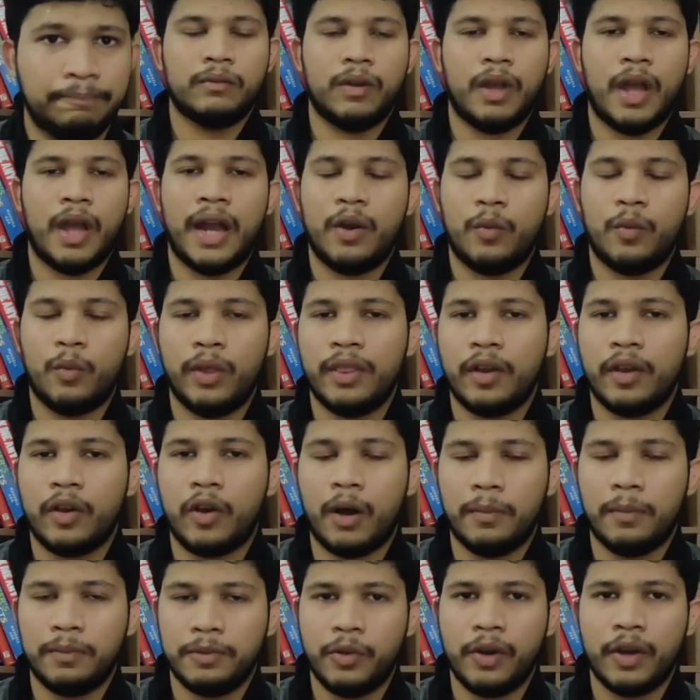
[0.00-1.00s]
And when the
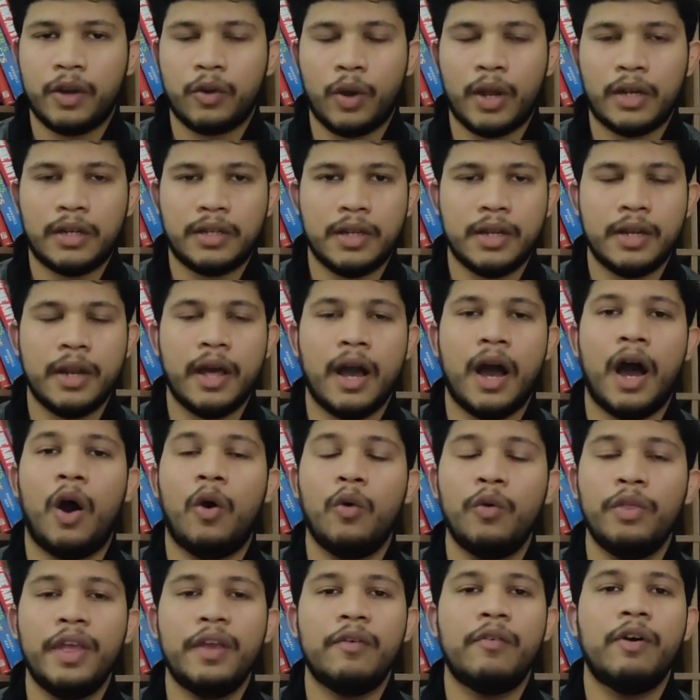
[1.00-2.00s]
cops were questioned
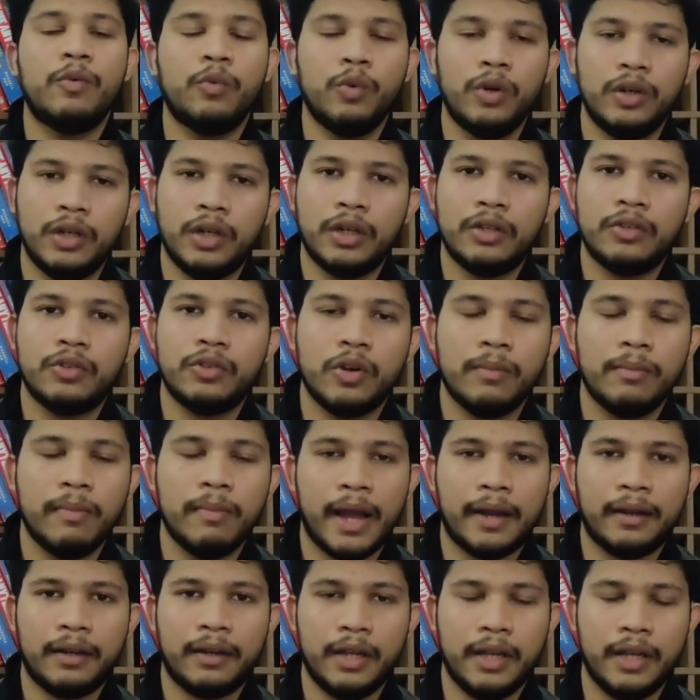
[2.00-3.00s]
how they were wounded so
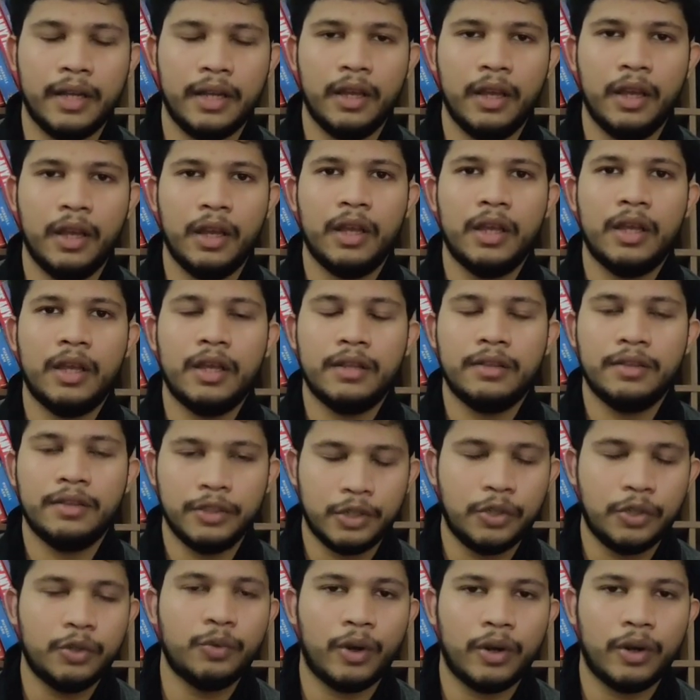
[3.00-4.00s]
badly, this
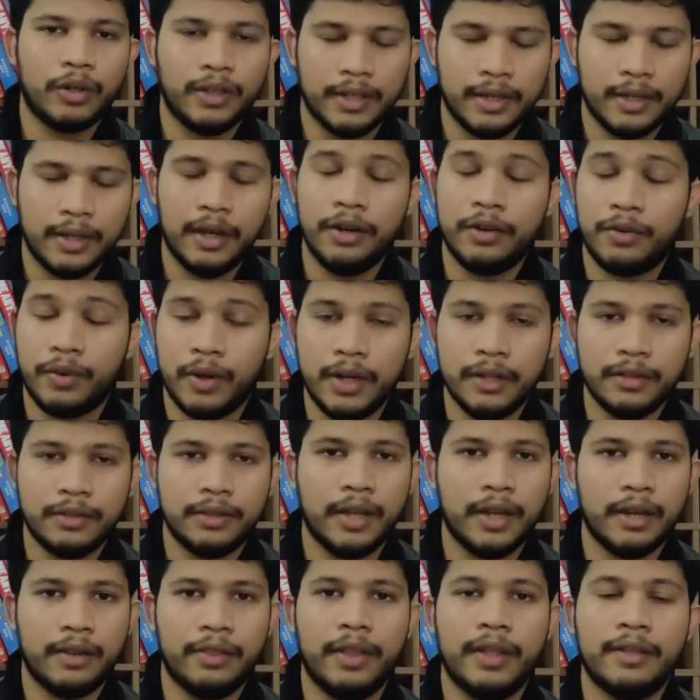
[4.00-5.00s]
is what they literally said.